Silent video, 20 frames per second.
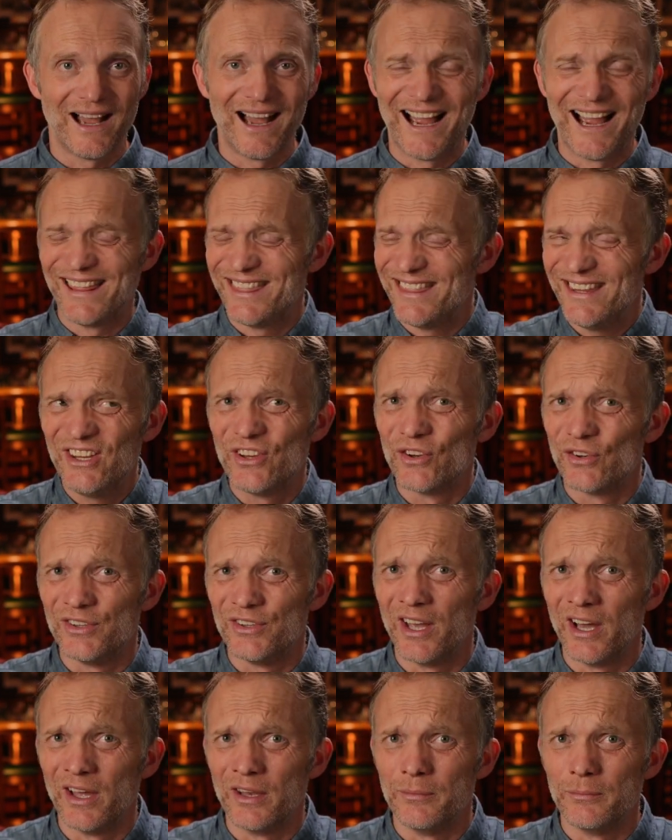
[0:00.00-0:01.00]
I think you're
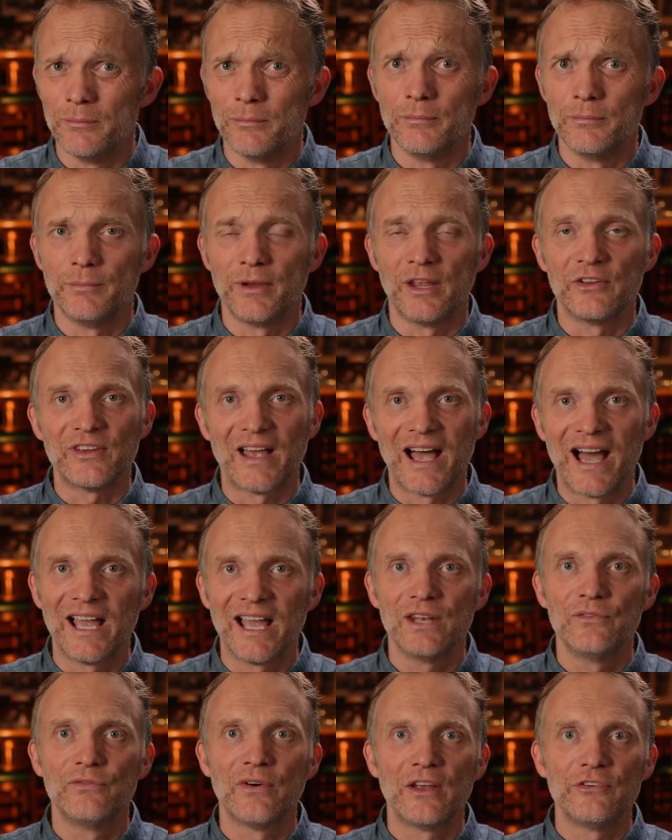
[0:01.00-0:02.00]
done because I
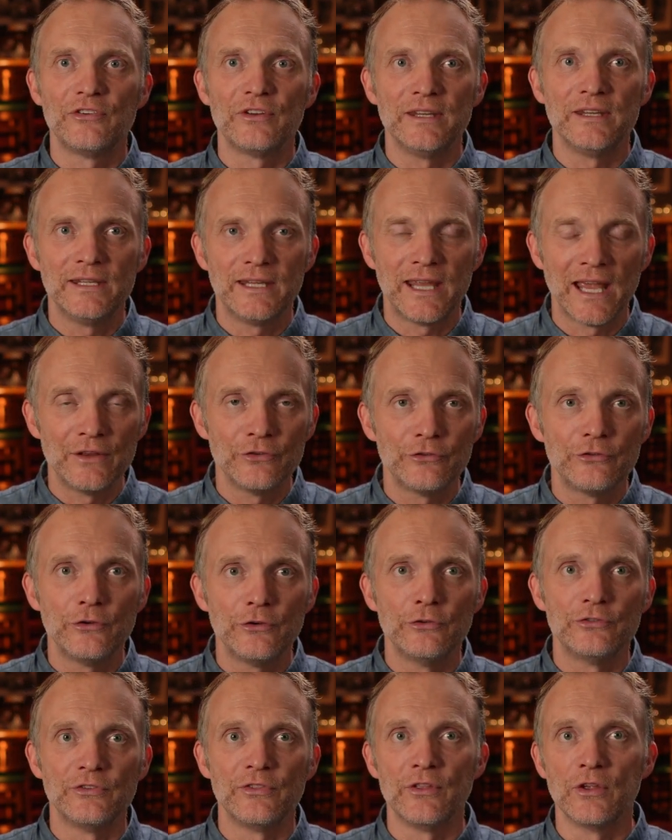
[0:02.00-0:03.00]
advise against
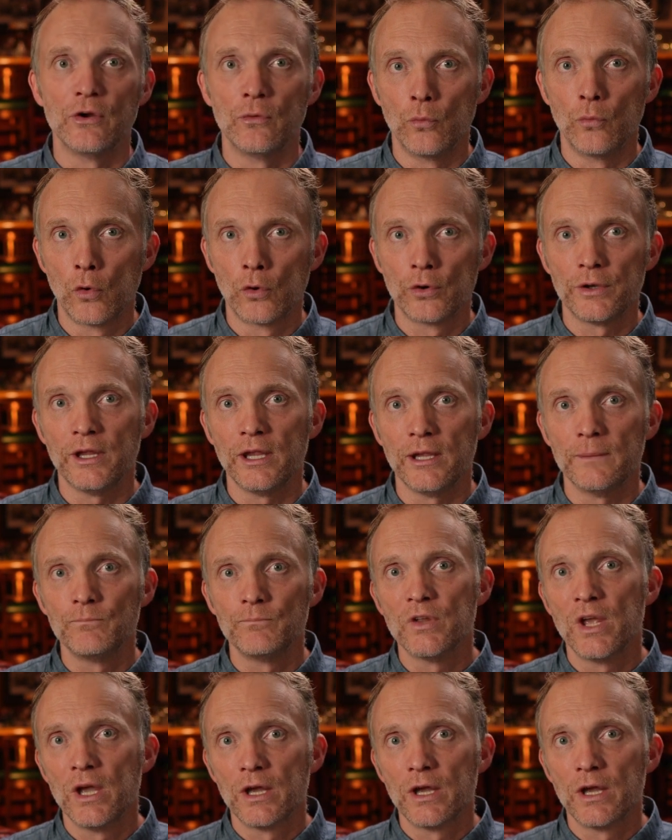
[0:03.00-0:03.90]
using the awardee,